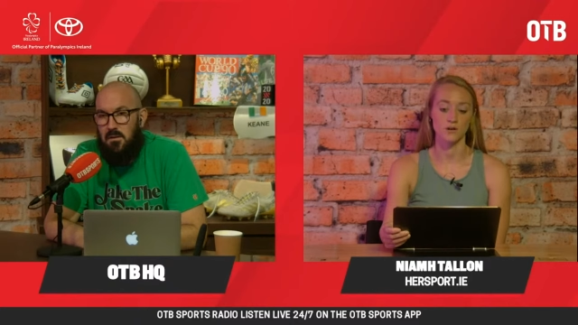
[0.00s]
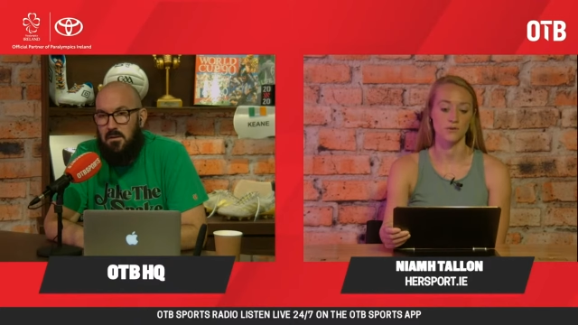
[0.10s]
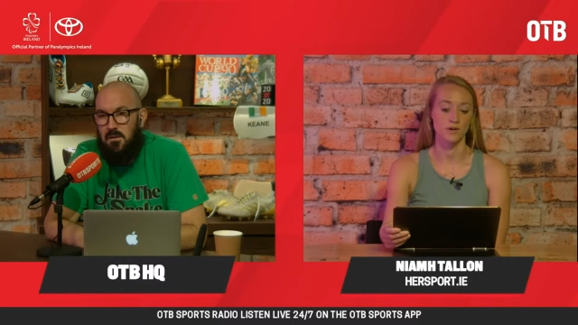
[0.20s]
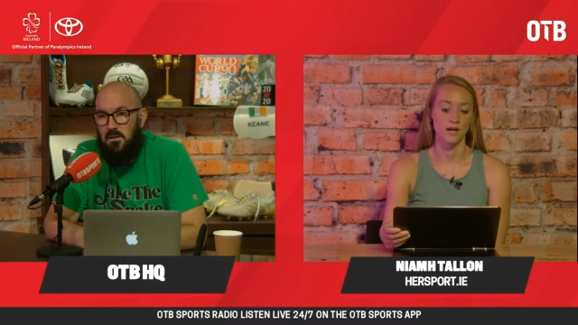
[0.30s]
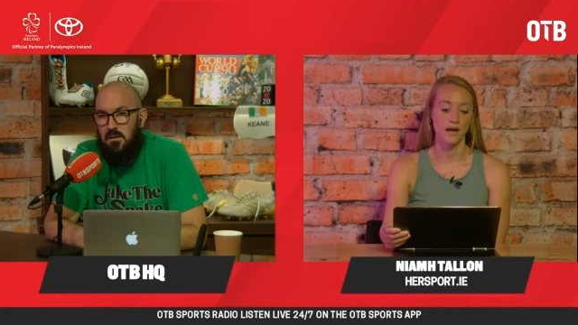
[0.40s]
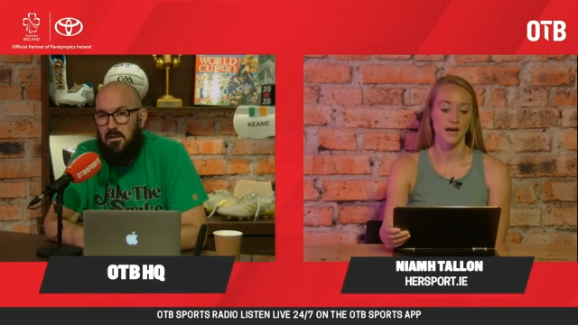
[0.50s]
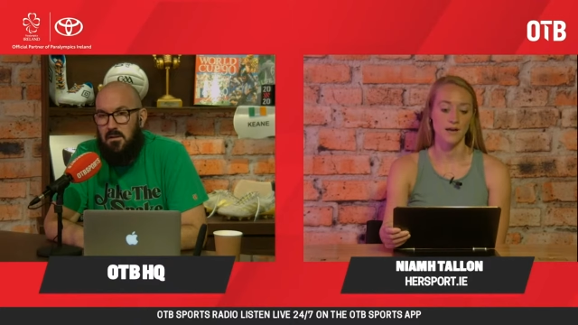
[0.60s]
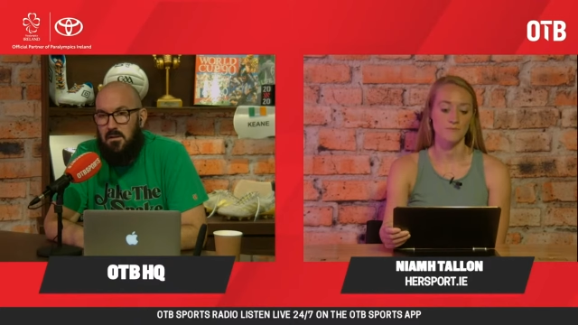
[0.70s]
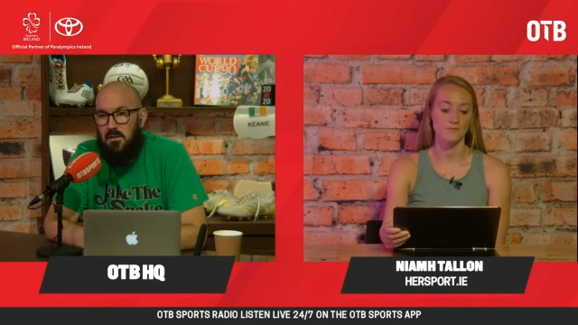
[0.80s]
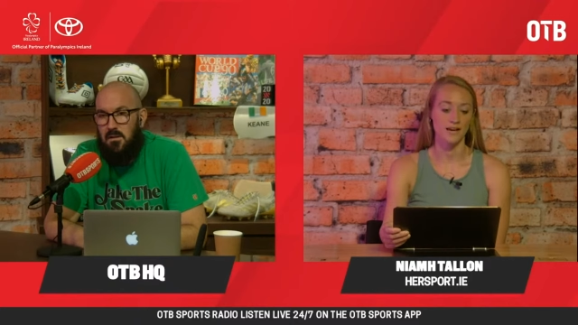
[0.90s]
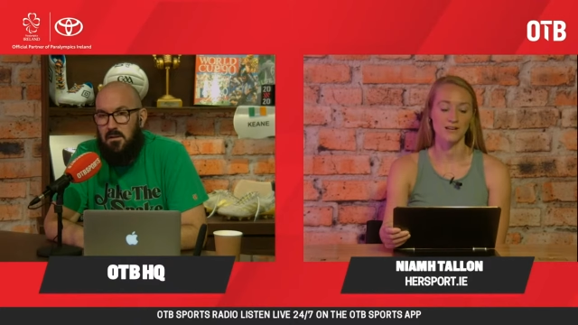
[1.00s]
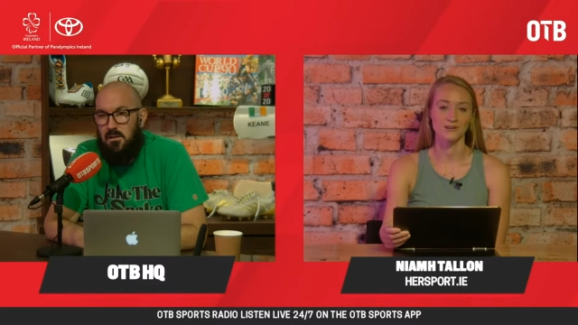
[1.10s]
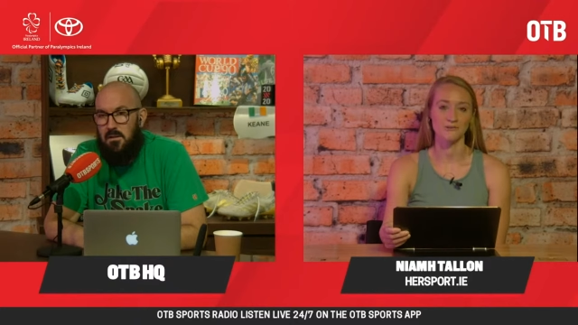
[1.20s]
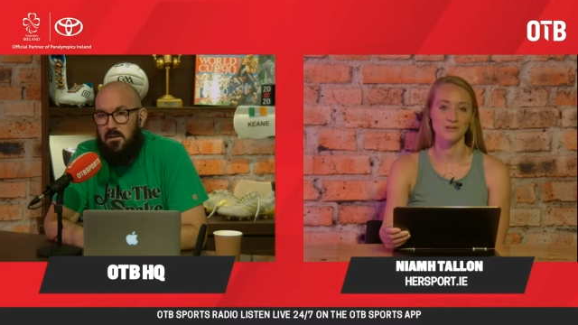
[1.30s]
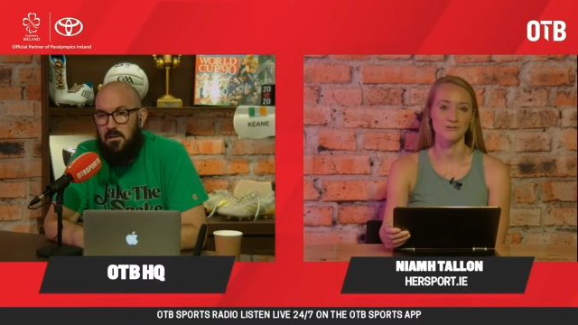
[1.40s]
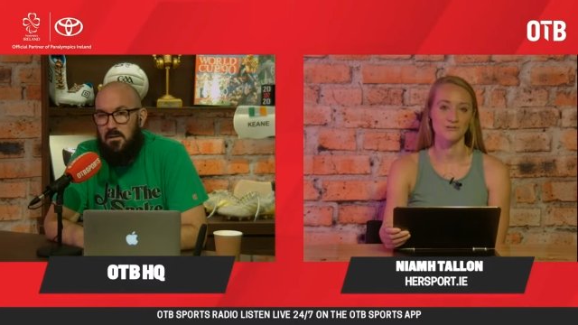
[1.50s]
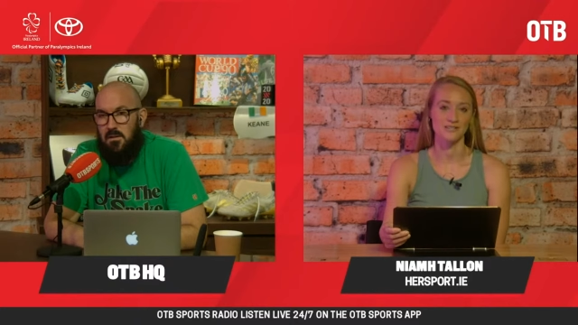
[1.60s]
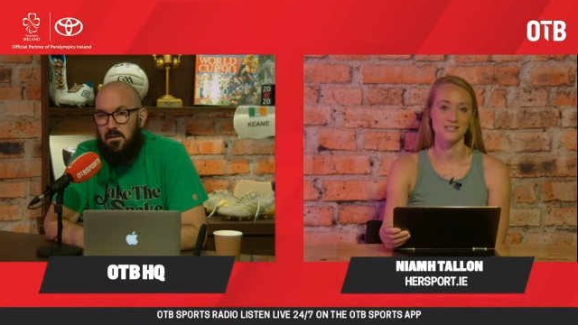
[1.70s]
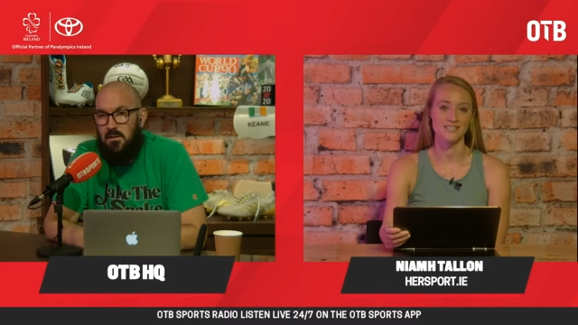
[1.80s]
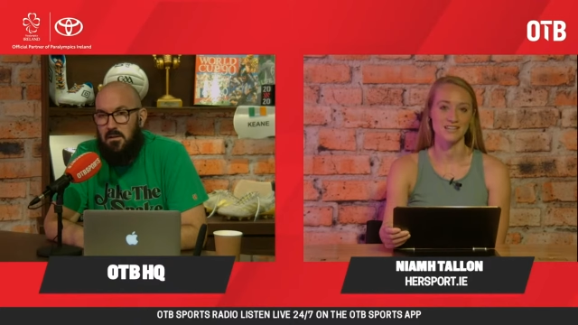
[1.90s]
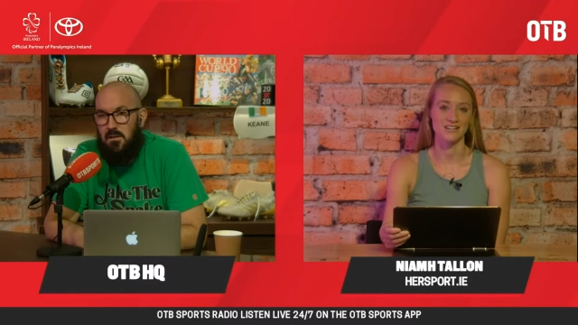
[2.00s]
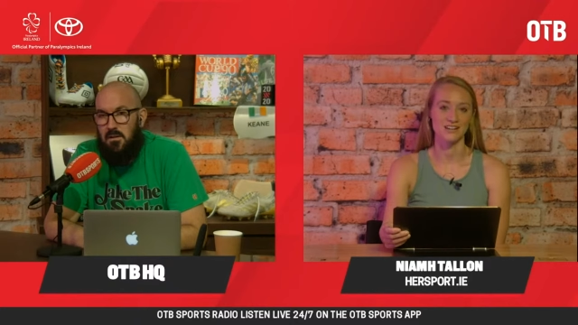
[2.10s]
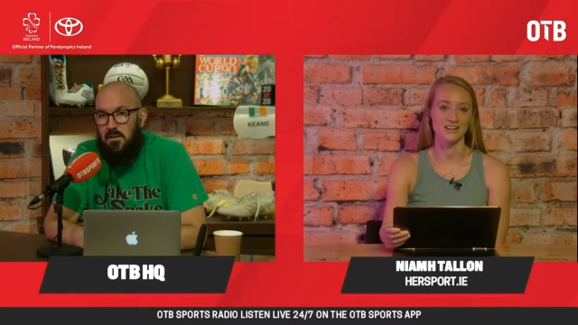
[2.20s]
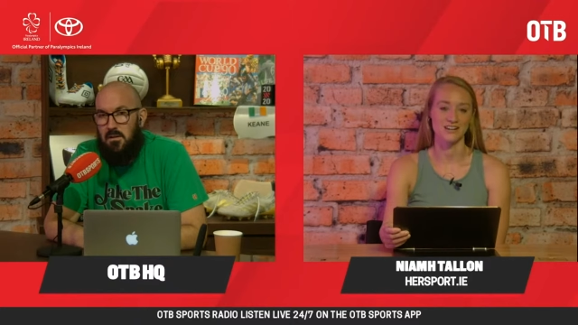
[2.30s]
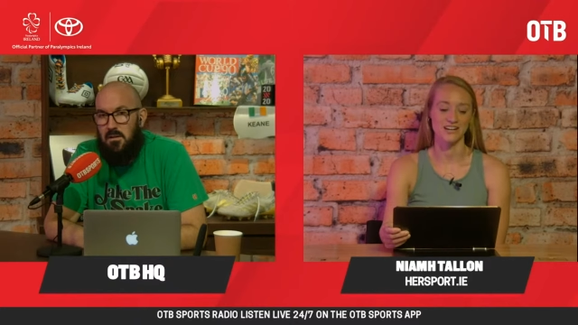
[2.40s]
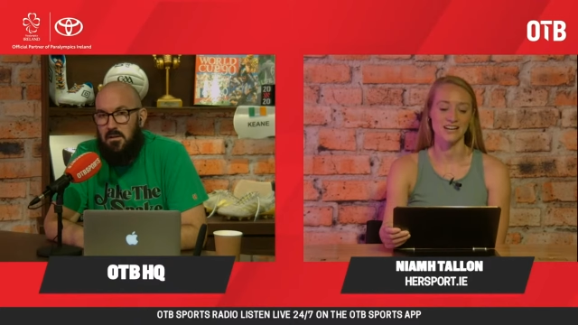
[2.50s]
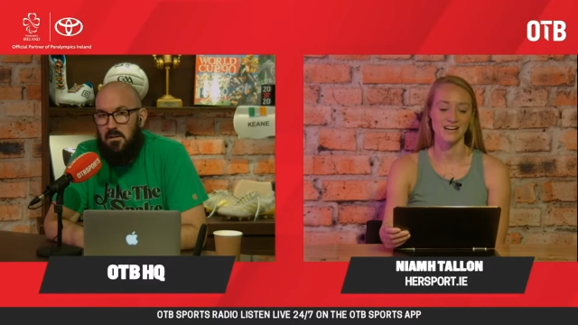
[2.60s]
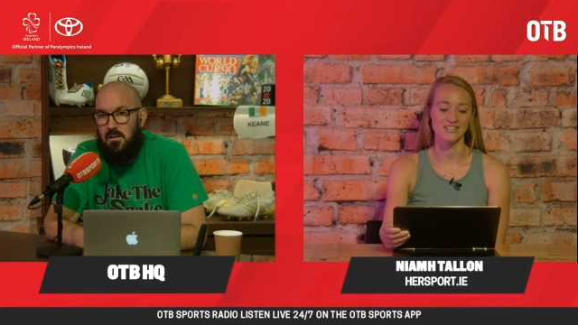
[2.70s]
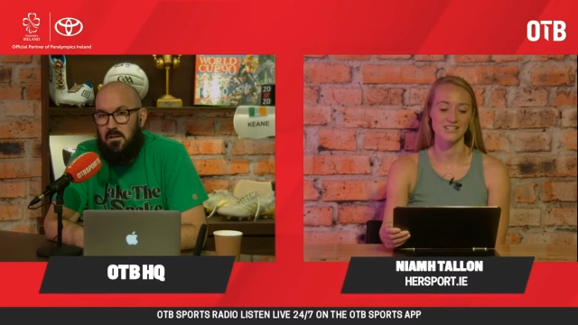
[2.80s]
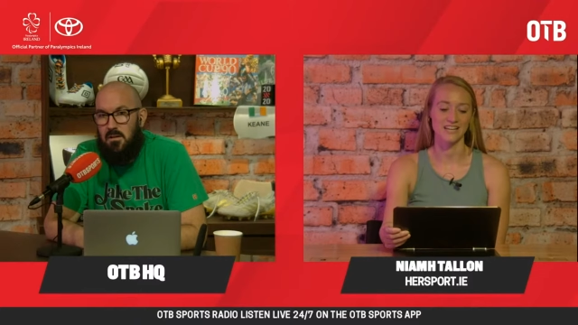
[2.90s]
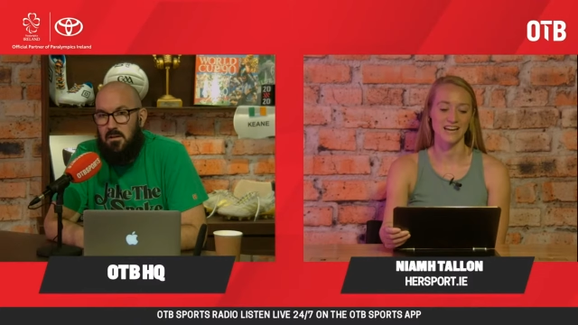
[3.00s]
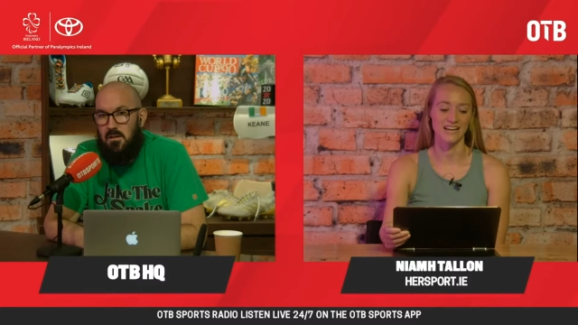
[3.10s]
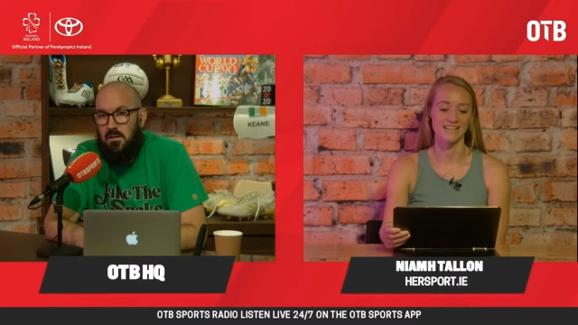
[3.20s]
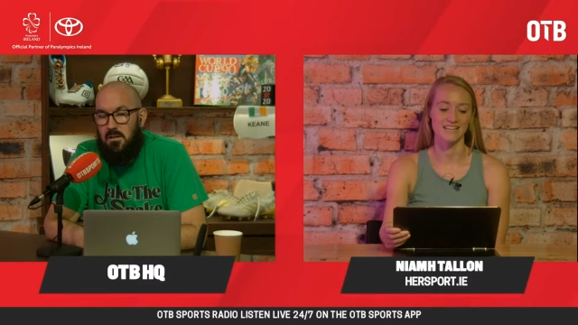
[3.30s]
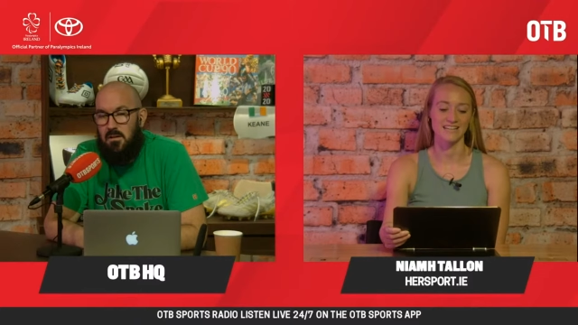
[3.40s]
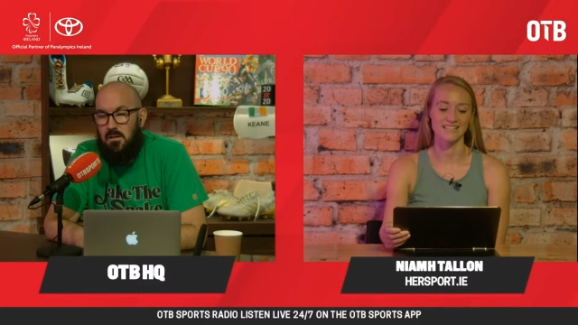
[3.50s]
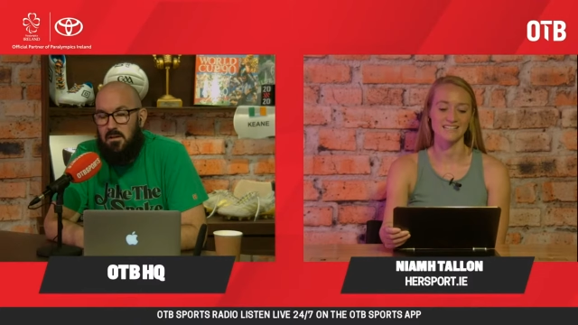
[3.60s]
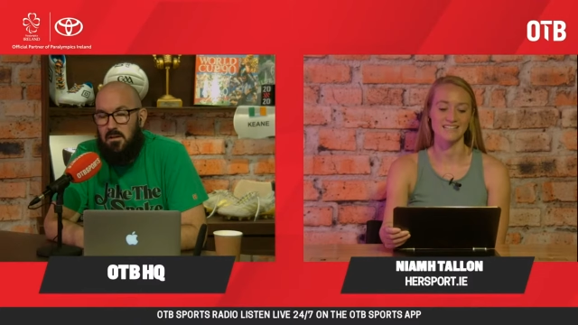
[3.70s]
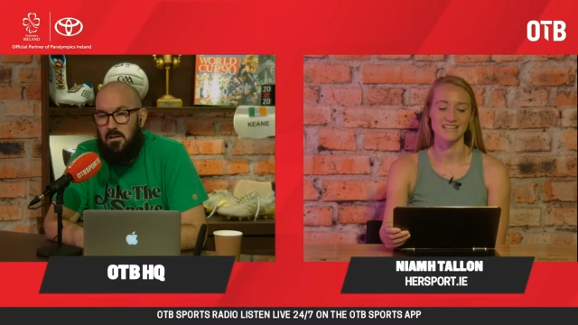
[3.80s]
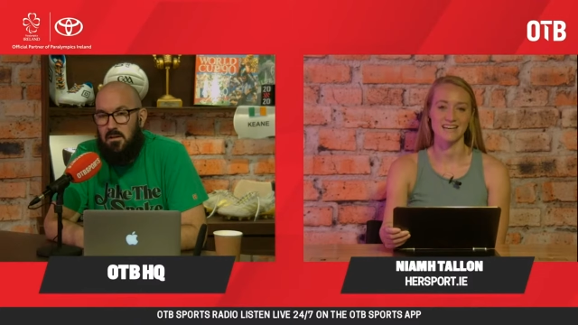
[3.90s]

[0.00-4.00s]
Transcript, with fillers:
Speaker 1: So yeah, look, we look forward to seeing her in action again, and